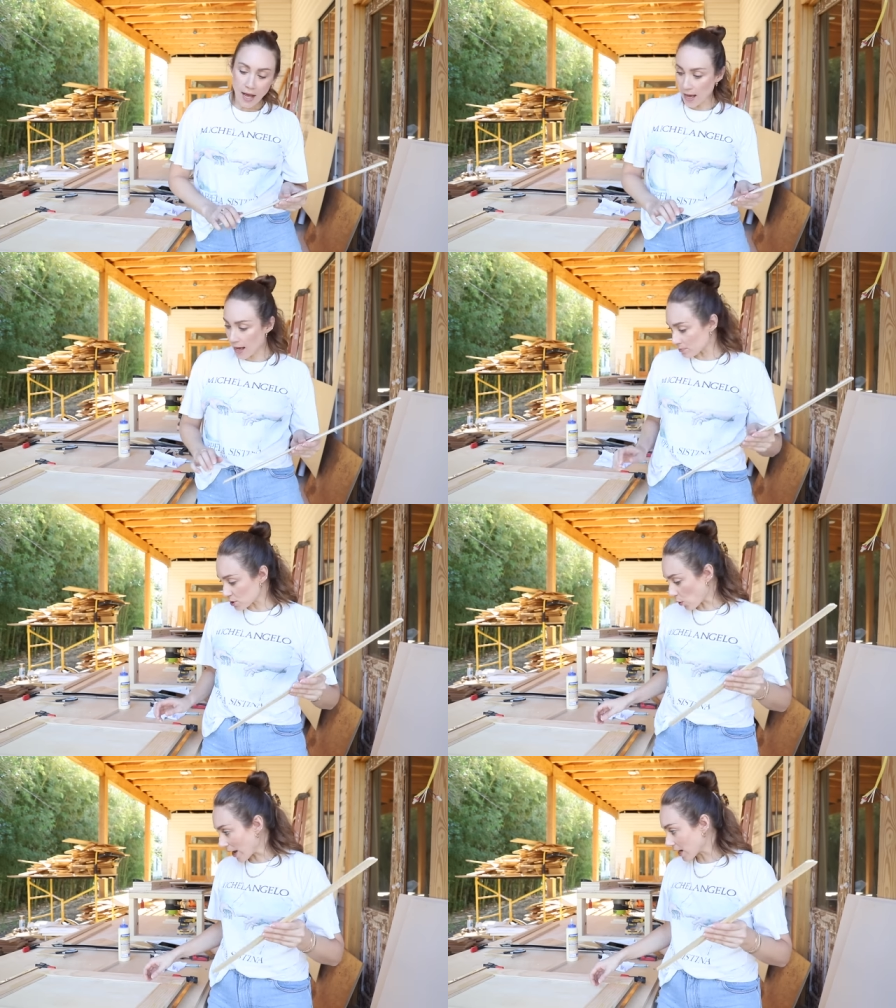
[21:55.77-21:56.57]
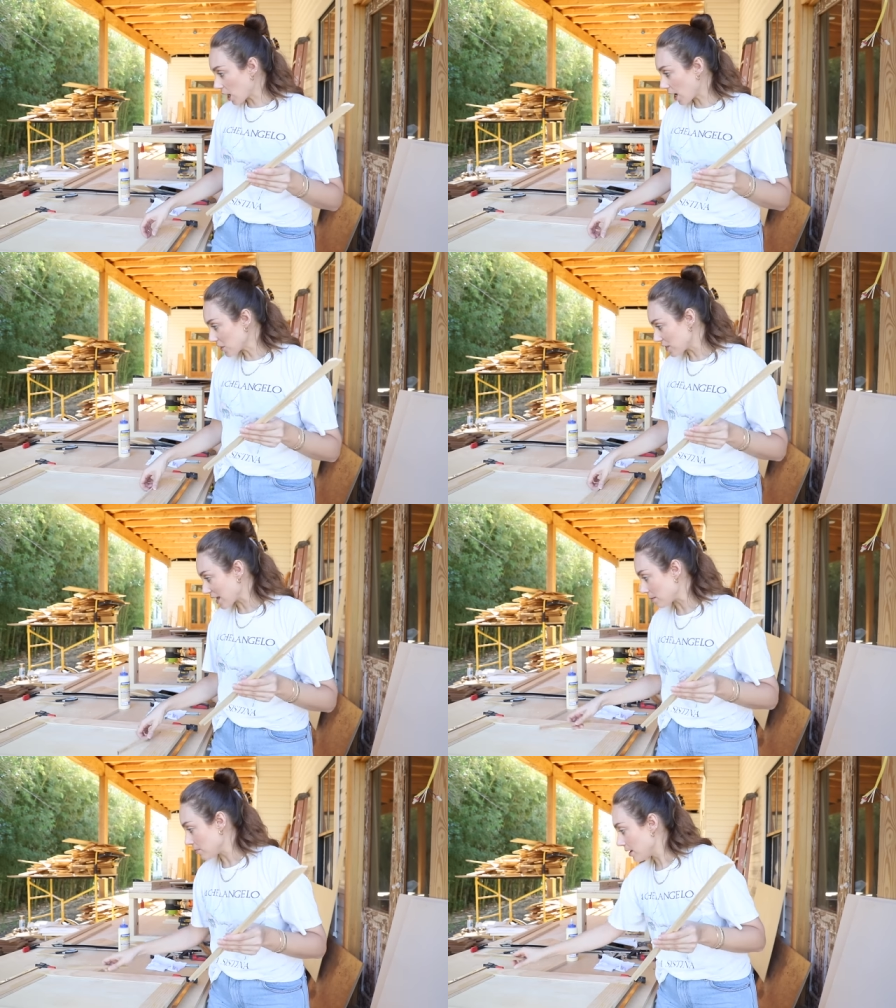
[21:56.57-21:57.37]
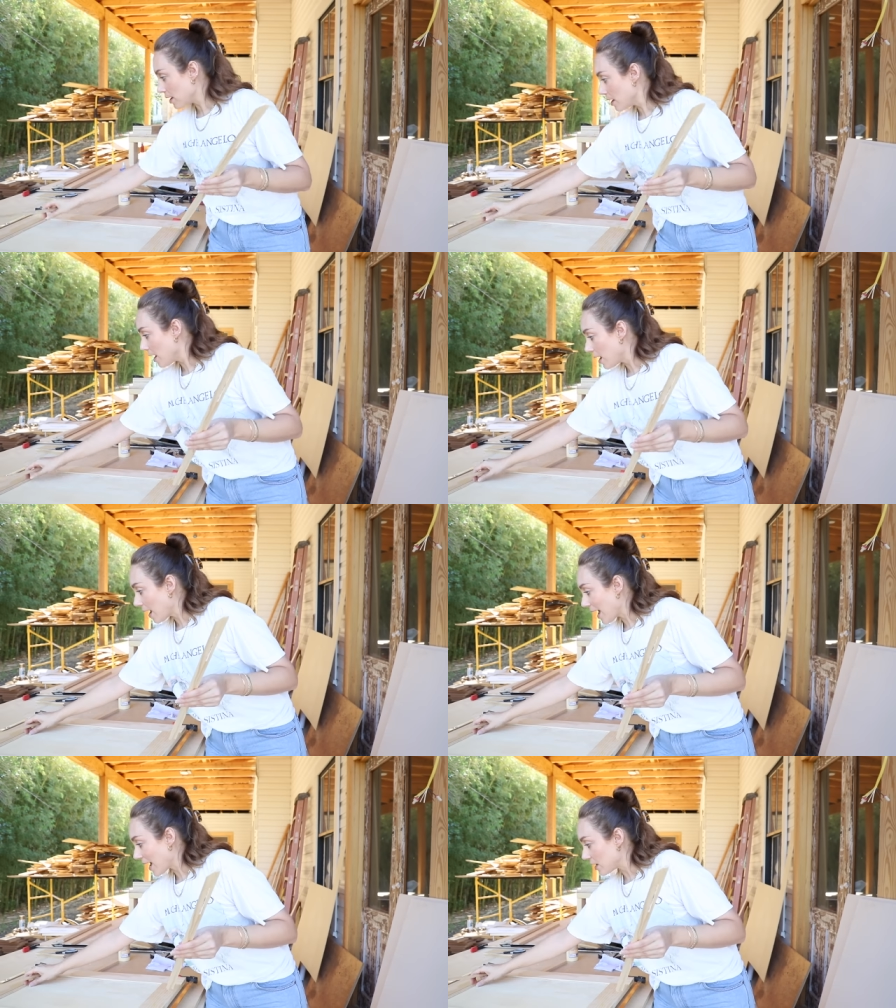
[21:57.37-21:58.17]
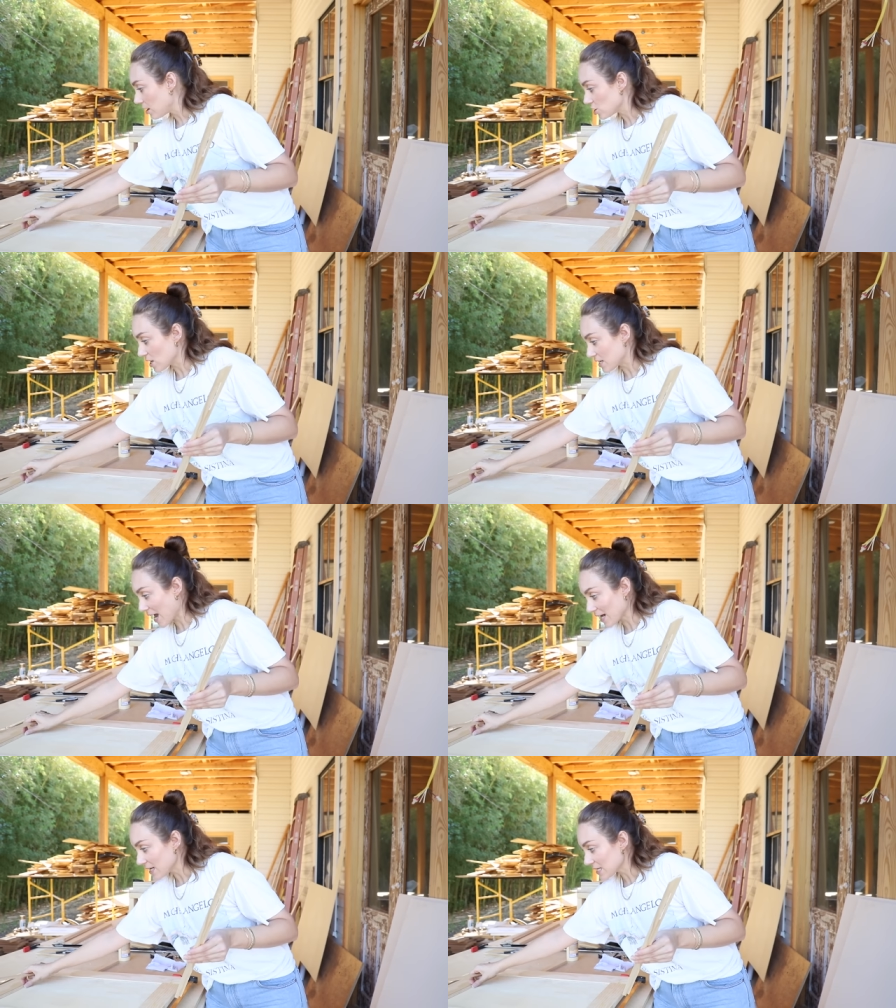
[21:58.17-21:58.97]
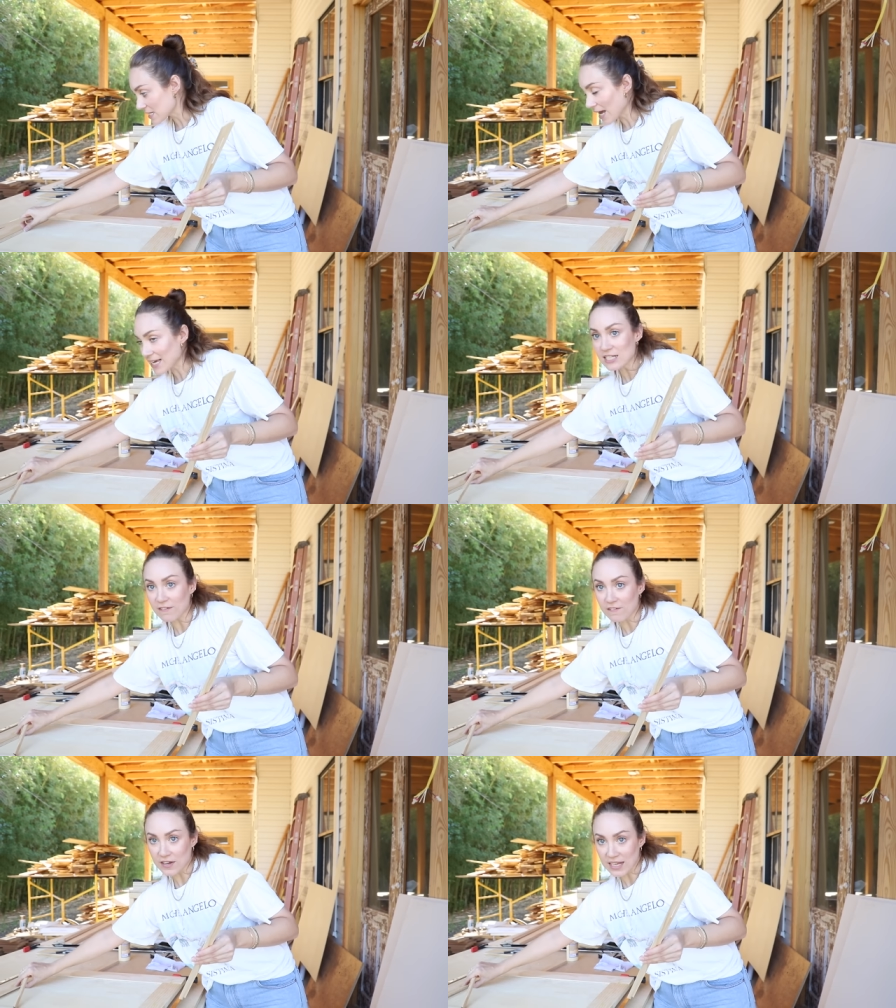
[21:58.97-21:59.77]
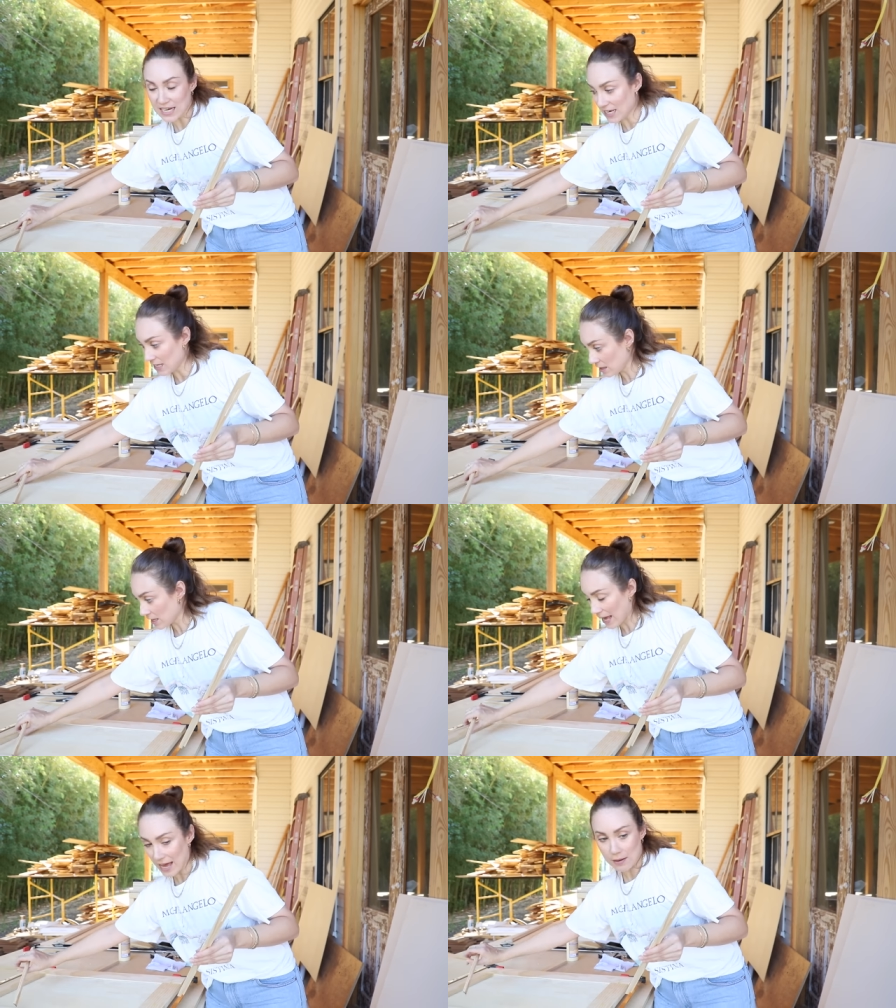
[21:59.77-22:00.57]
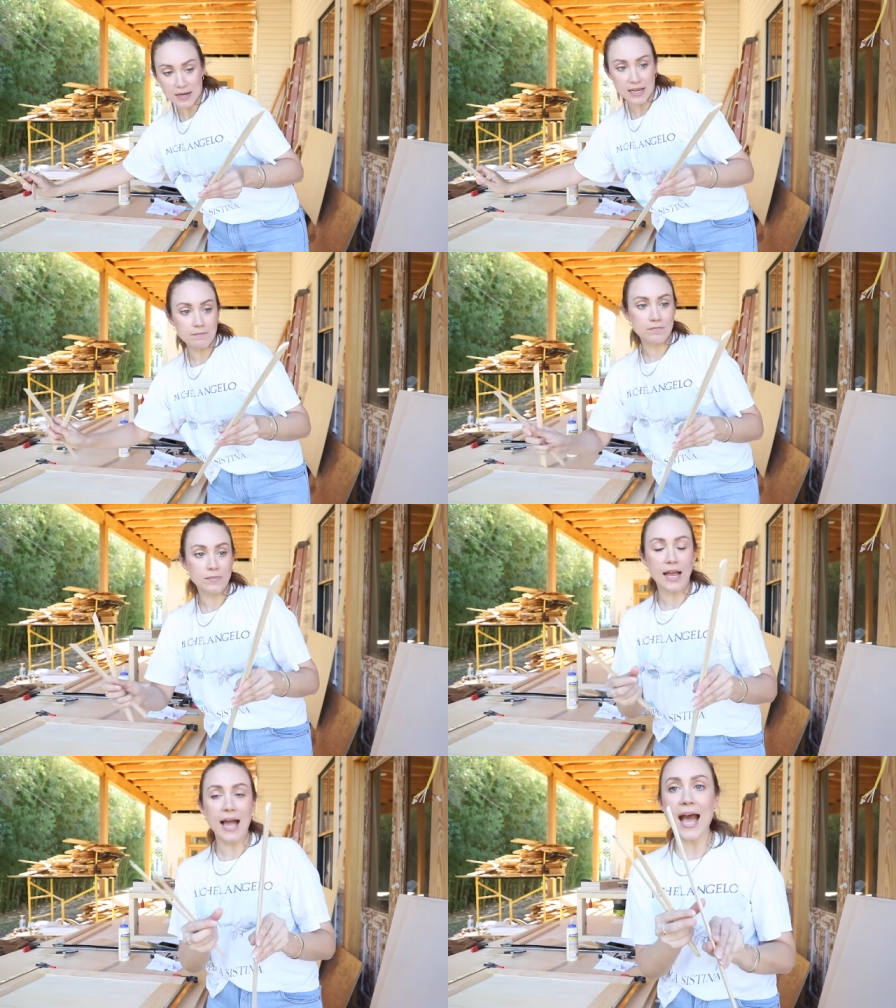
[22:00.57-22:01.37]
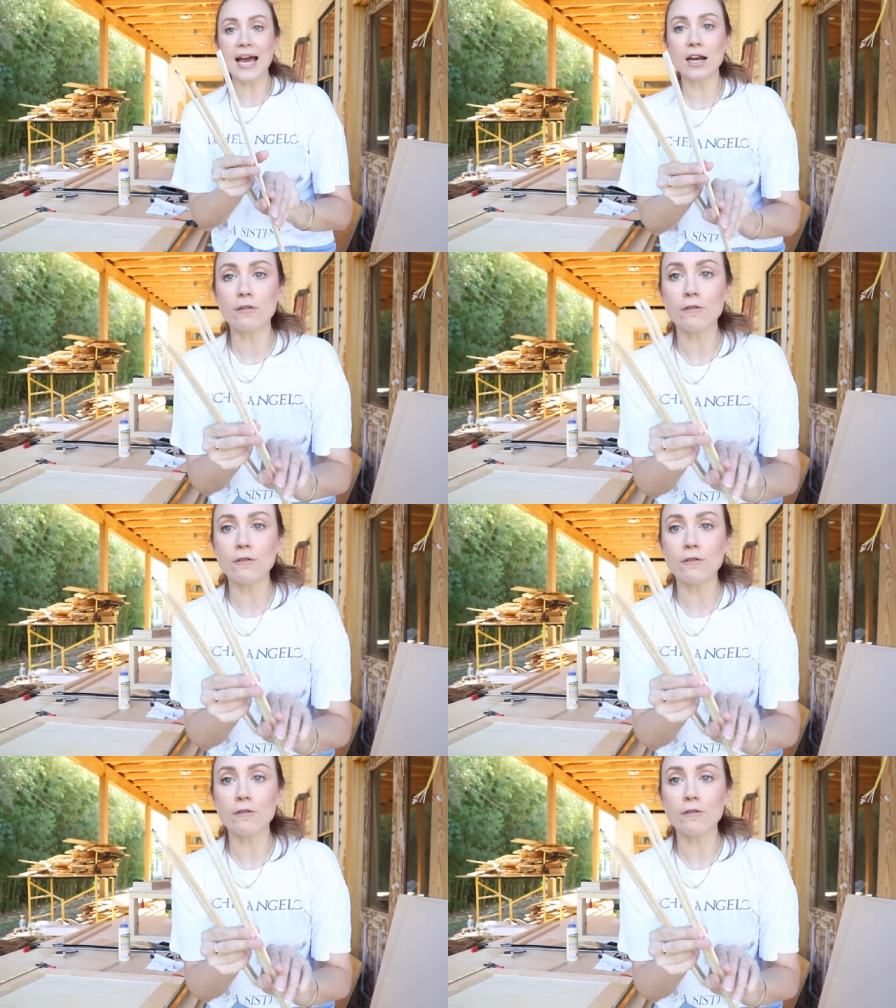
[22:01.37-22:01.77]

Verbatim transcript: Um, so I cut them at exactly the size to fit in the cabinet at a